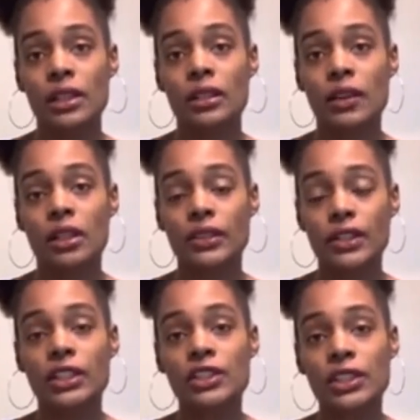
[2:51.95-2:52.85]
of all of
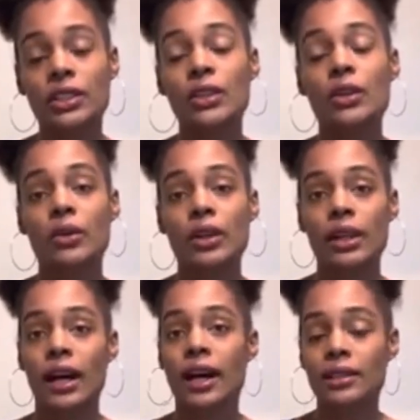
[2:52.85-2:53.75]
creation, or God.